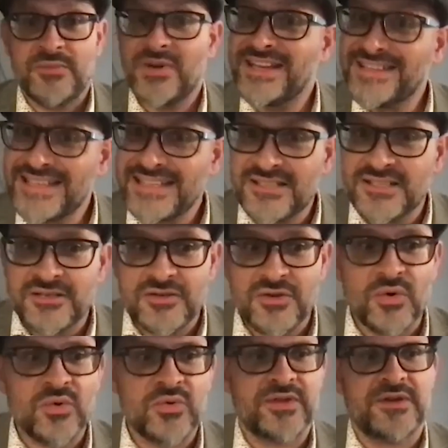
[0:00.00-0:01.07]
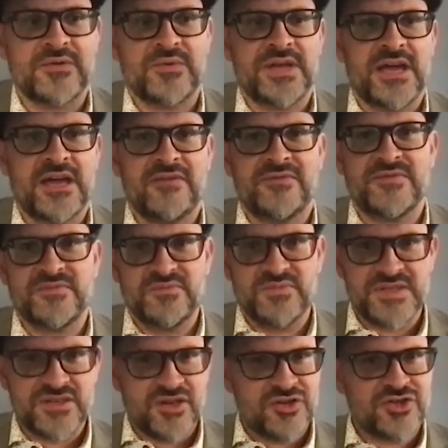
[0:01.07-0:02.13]
but I didn't know that it would have
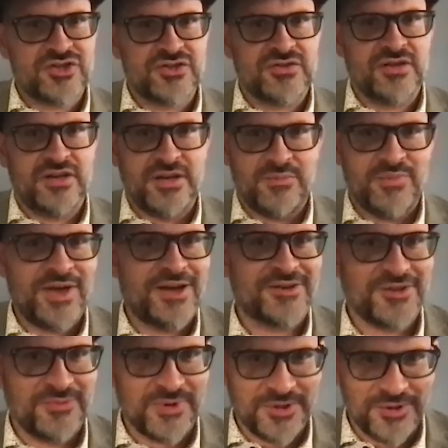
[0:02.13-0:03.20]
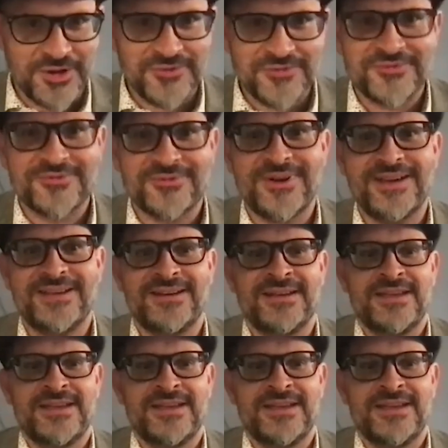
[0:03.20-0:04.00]
such an impact on my life, right?